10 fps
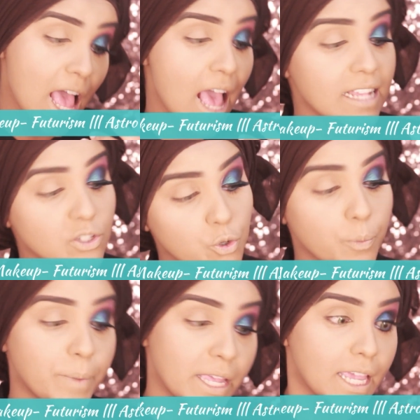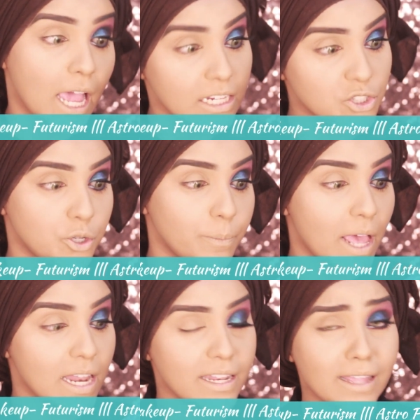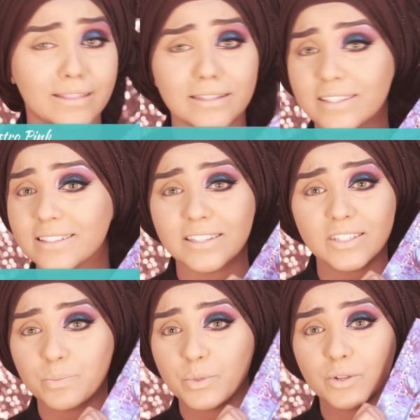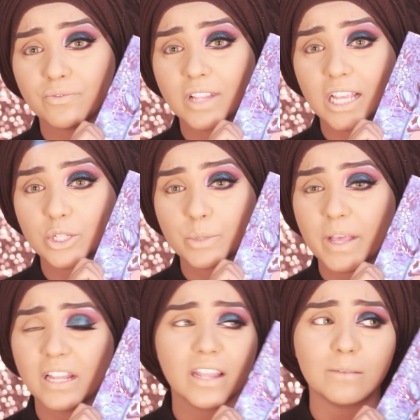Astro Pink eyeshadow palette, and this is such a beautiful eyeshadow palette.